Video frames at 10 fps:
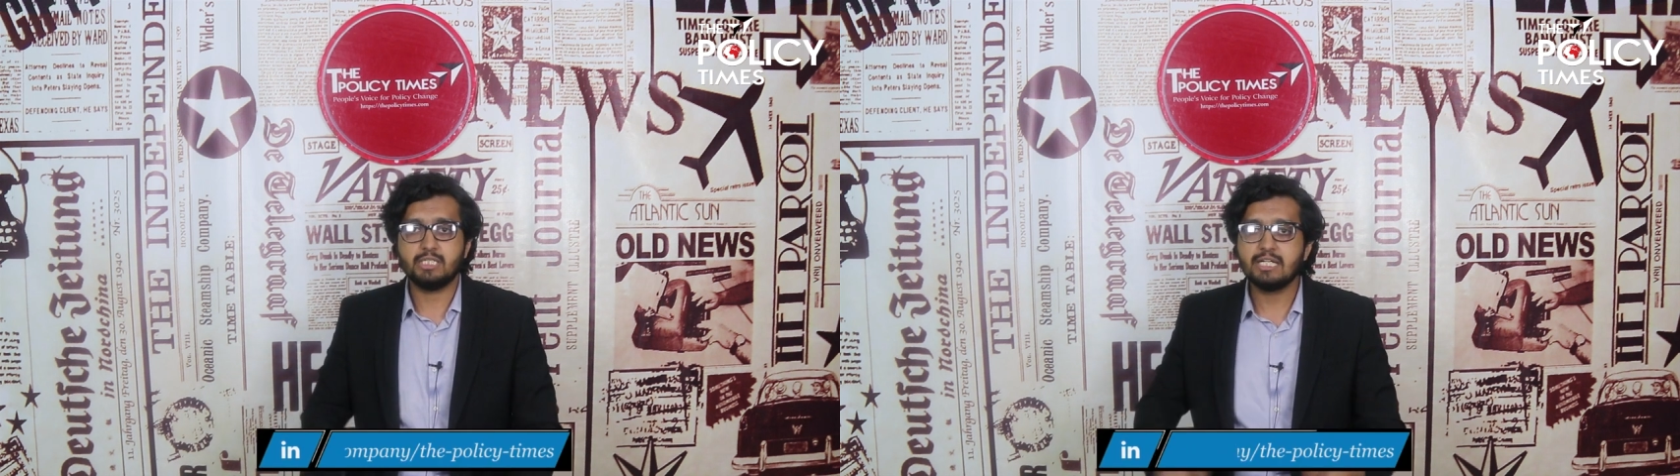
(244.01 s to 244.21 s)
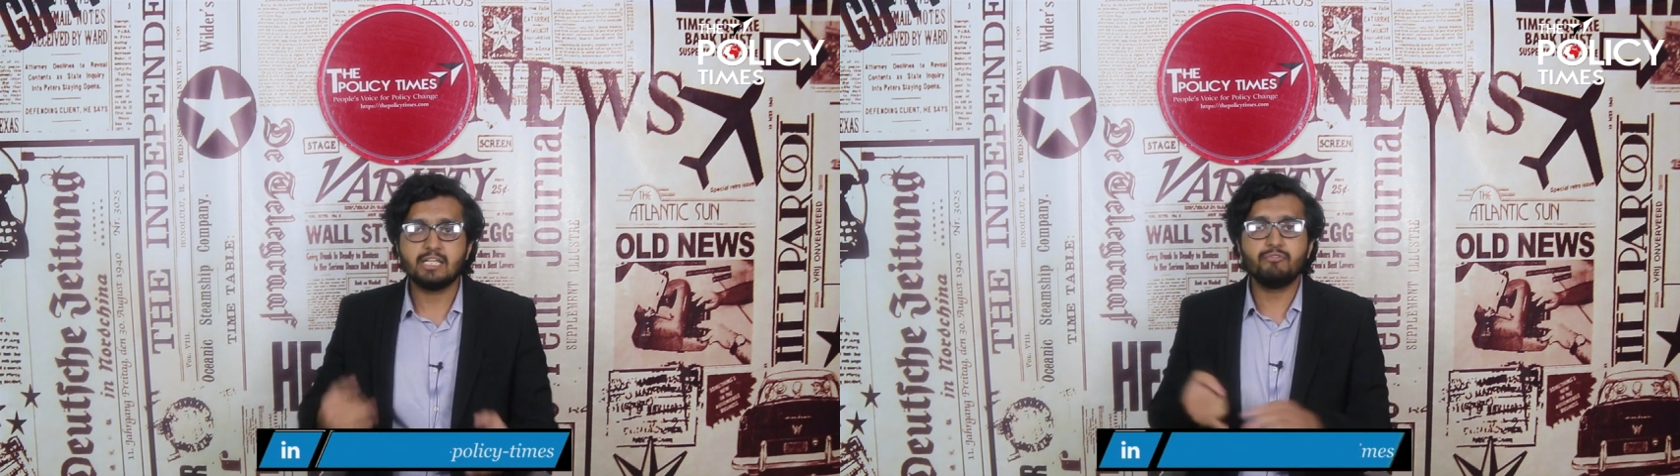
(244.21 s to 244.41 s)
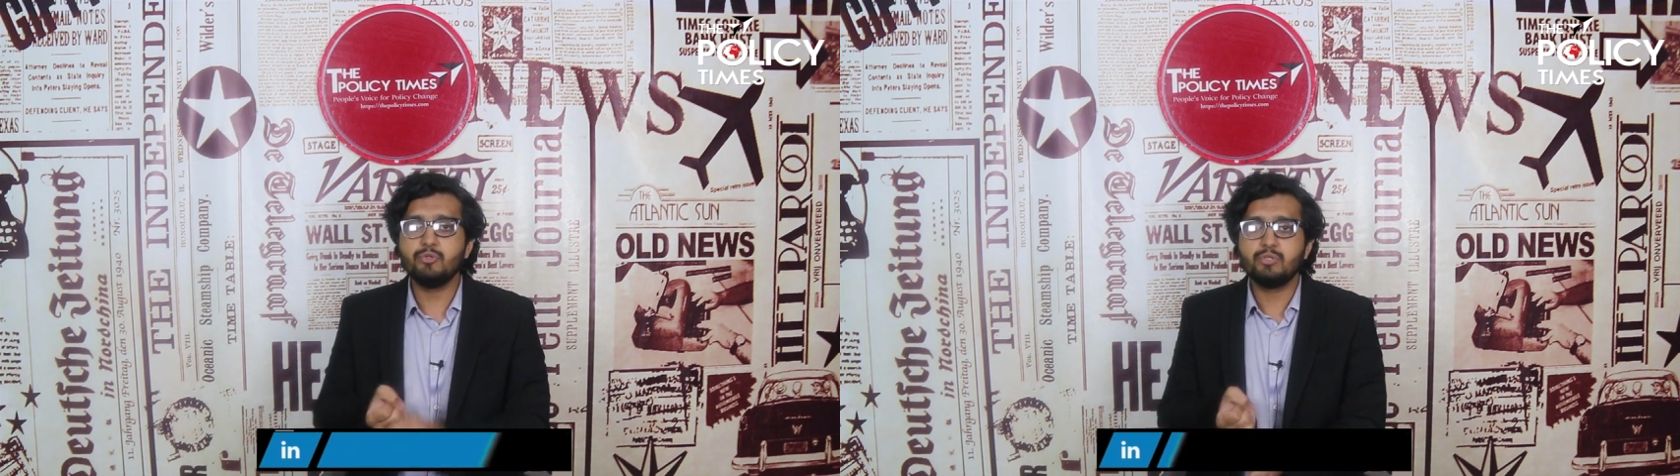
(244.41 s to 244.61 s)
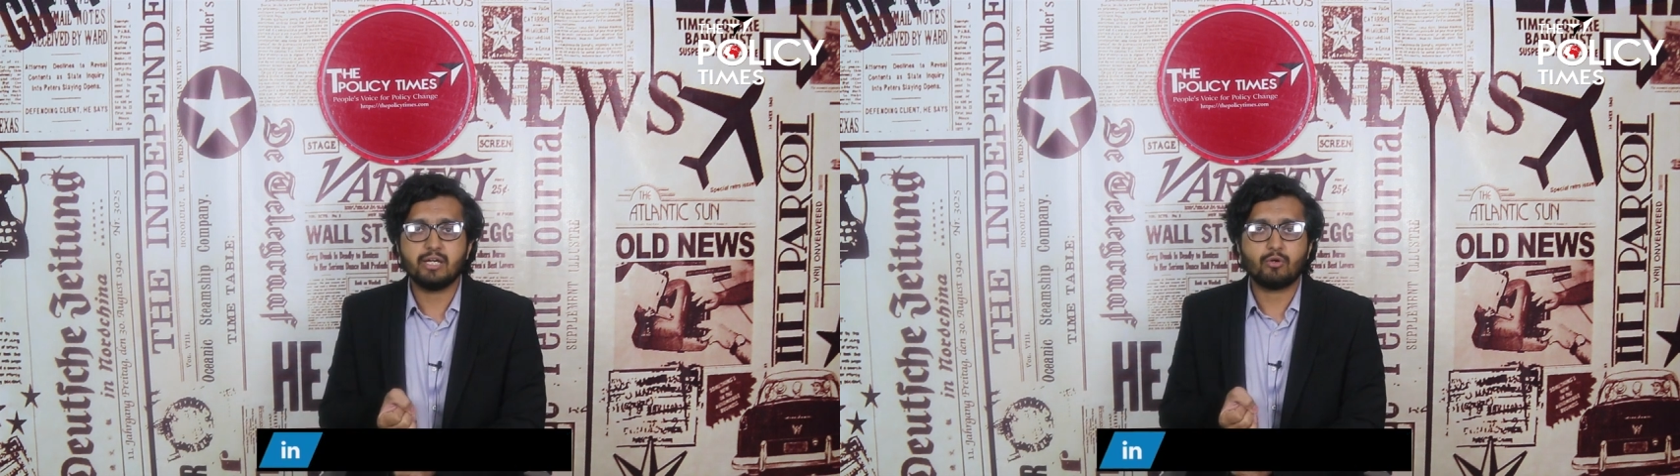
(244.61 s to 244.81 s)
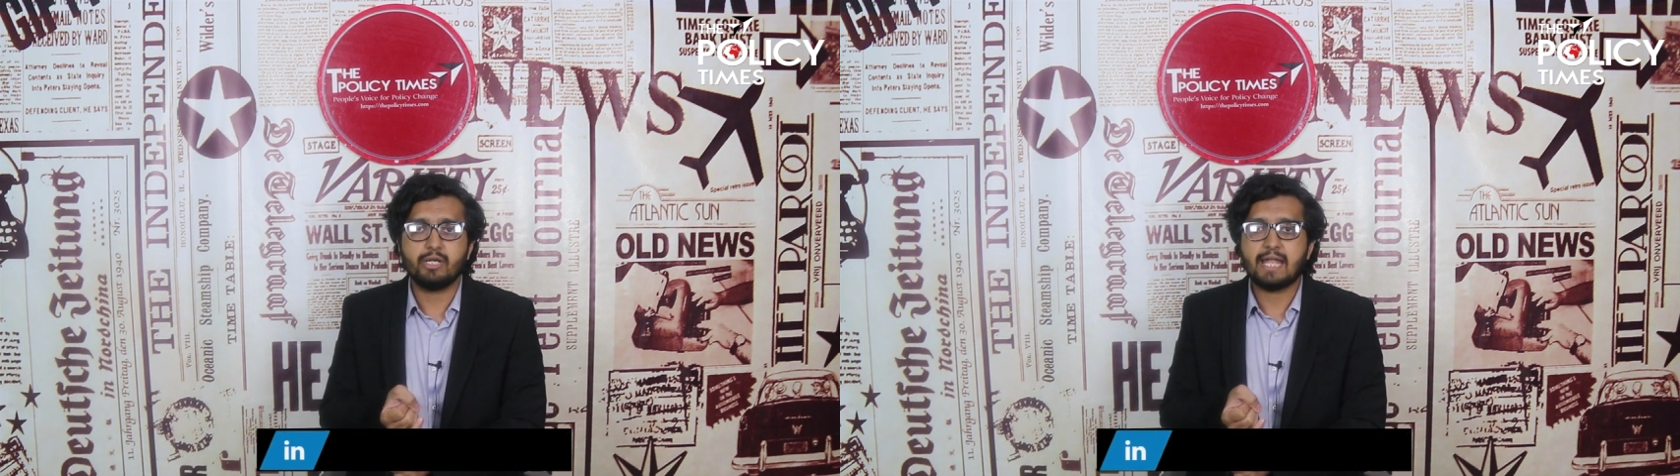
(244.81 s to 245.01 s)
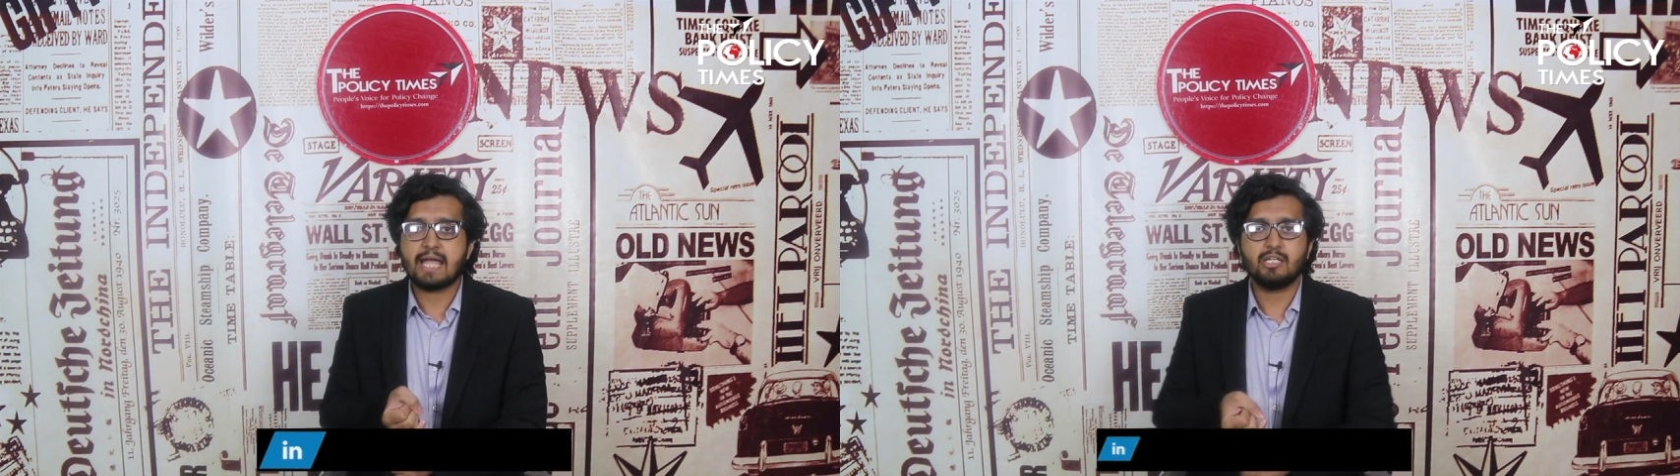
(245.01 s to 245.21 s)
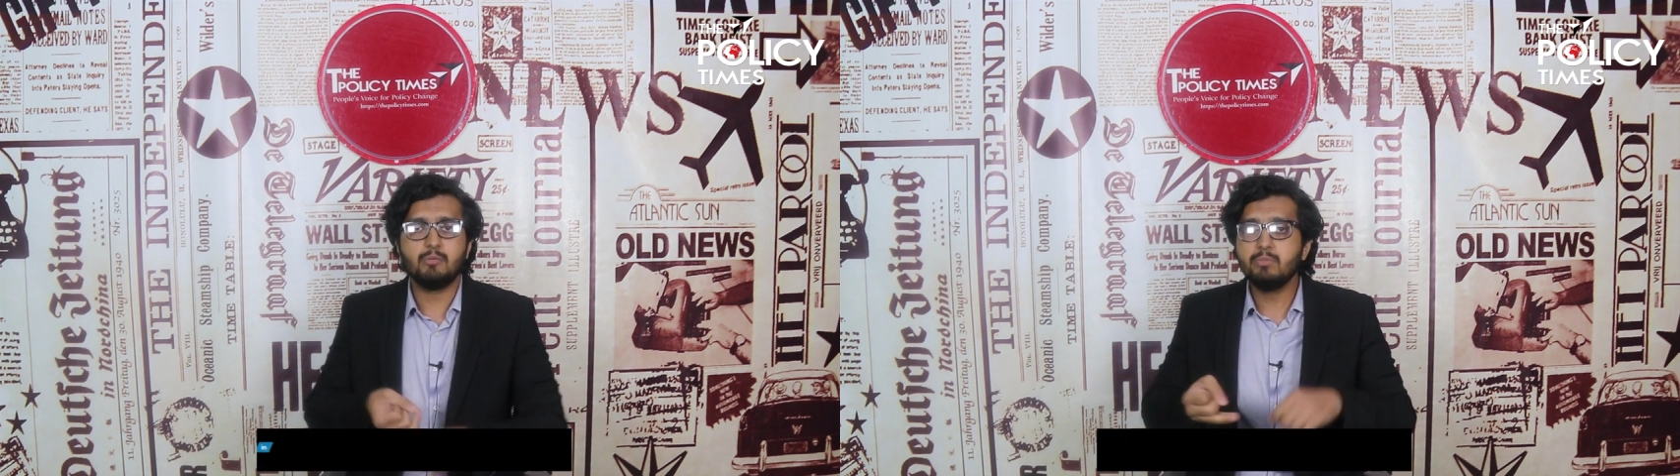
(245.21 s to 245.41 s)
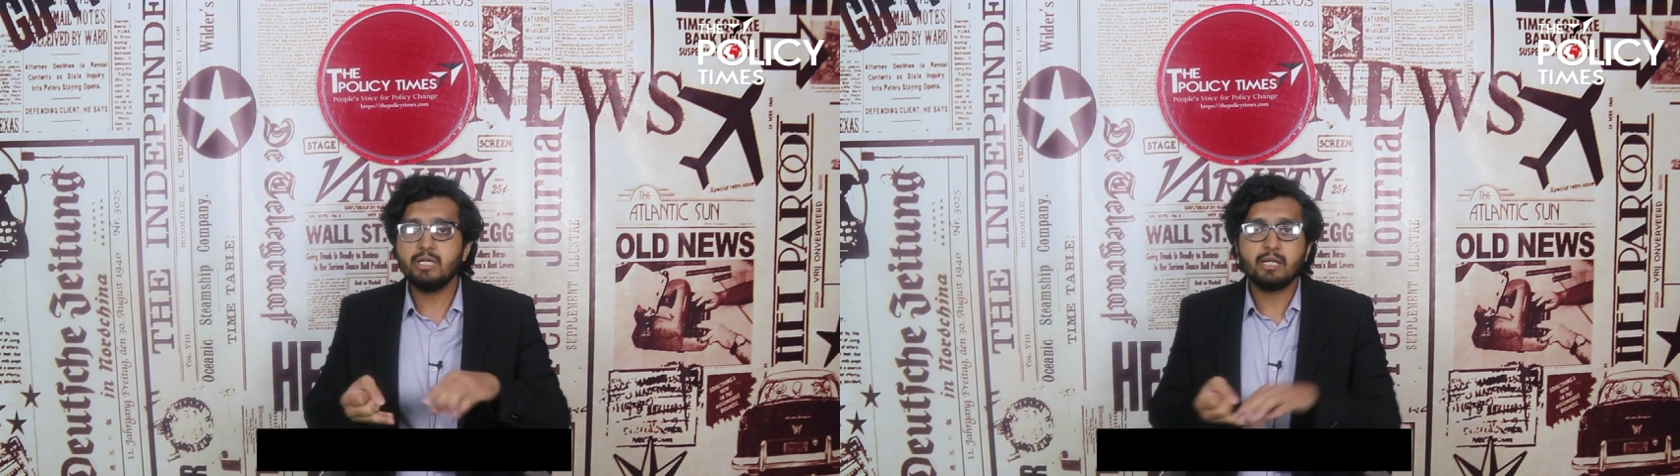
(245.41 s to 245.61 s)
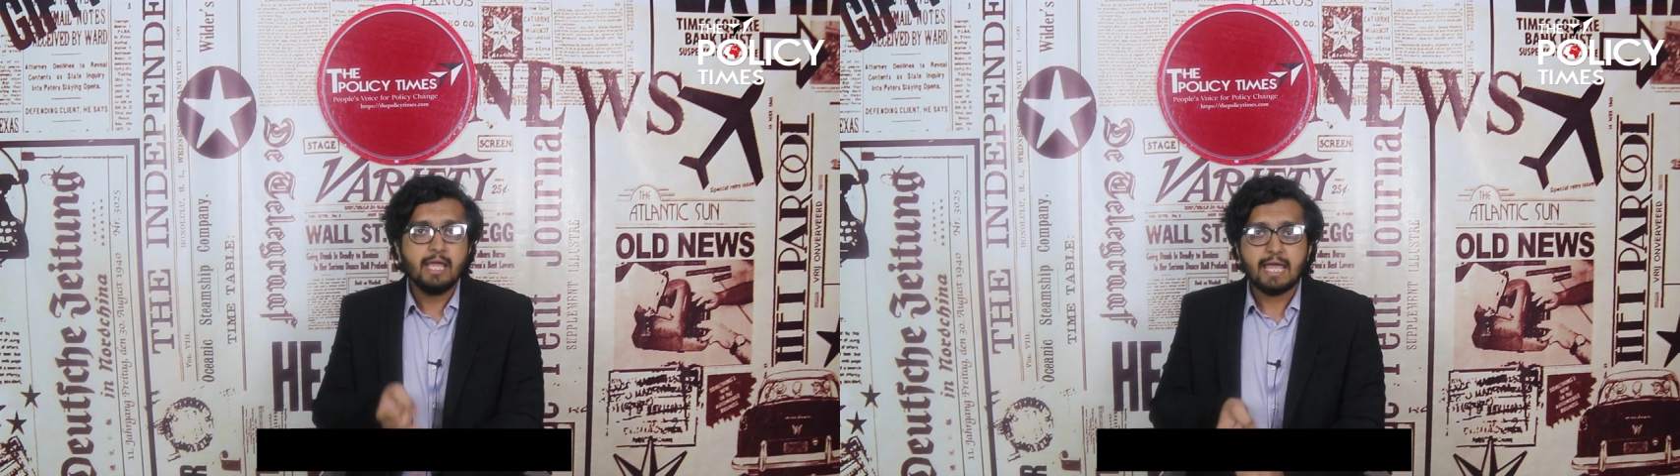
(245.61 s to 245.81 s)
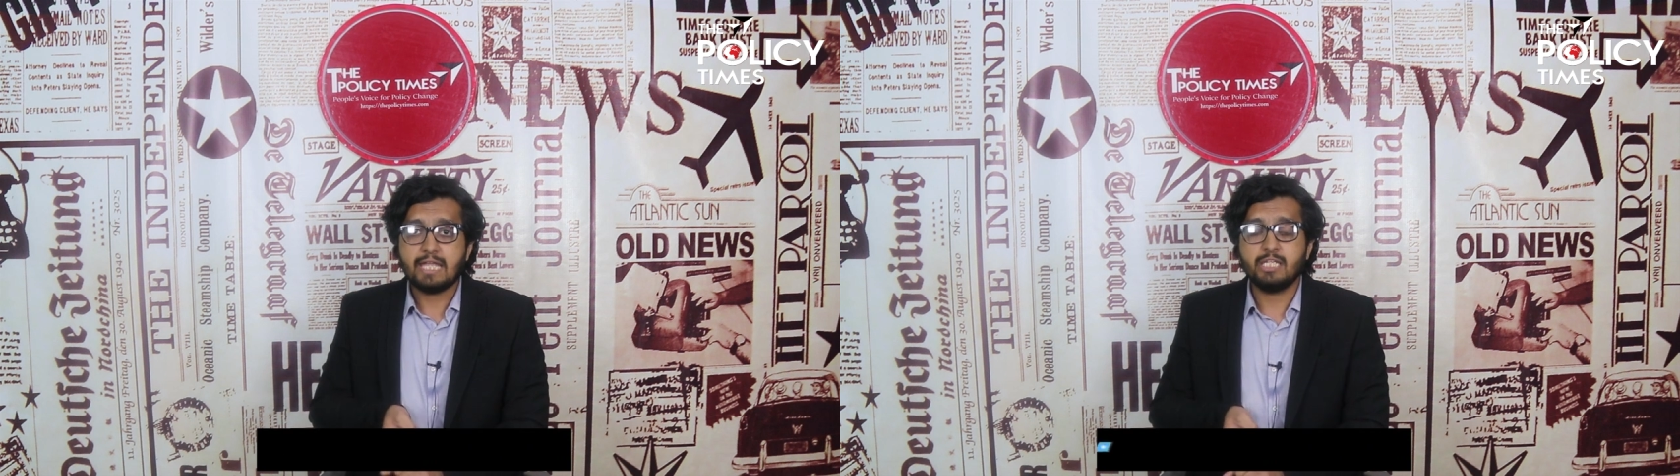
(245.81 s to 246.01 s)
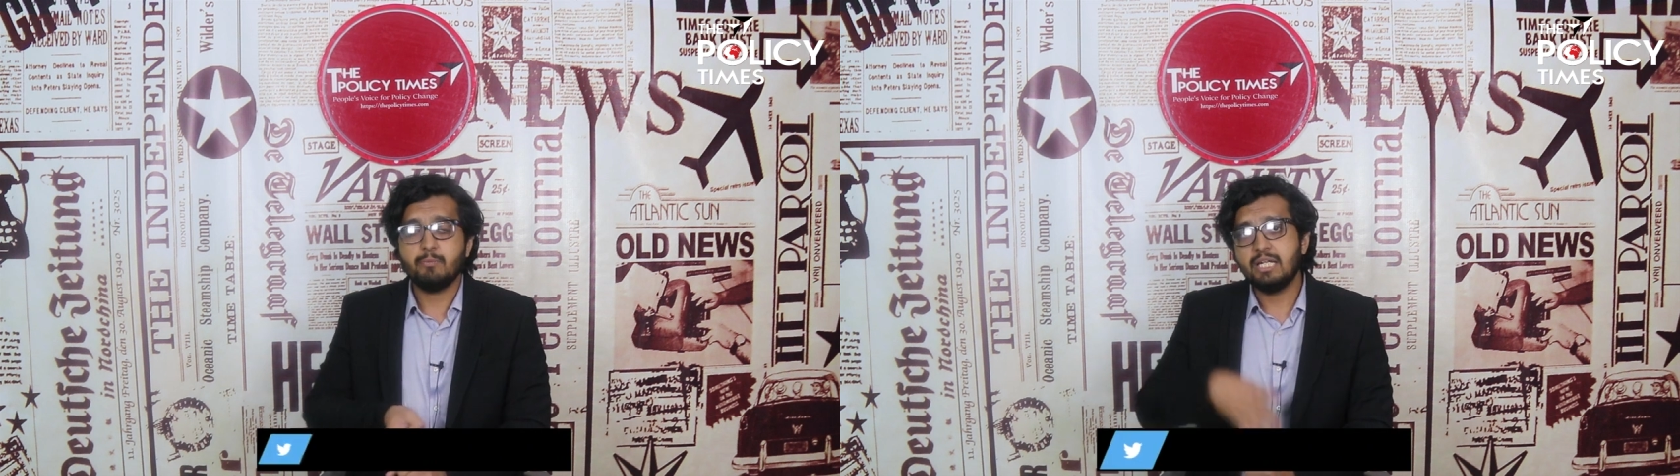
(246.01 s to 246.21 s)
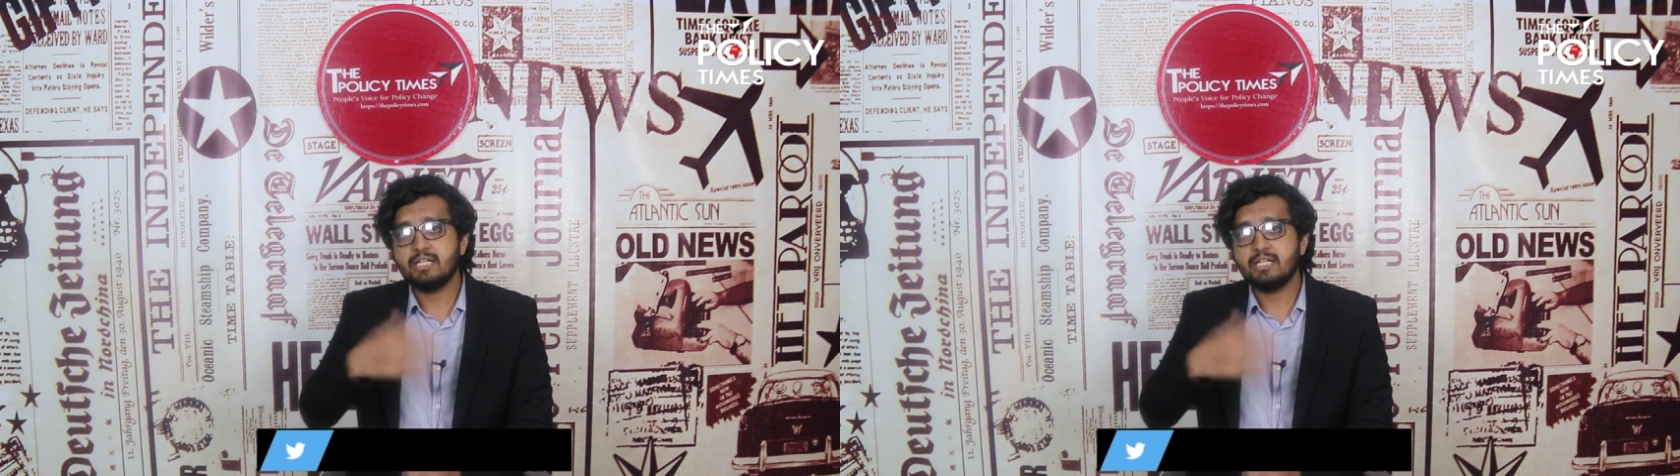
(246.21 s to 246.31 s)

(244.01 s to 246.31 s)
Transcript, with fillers: They'll give you their contact number and email.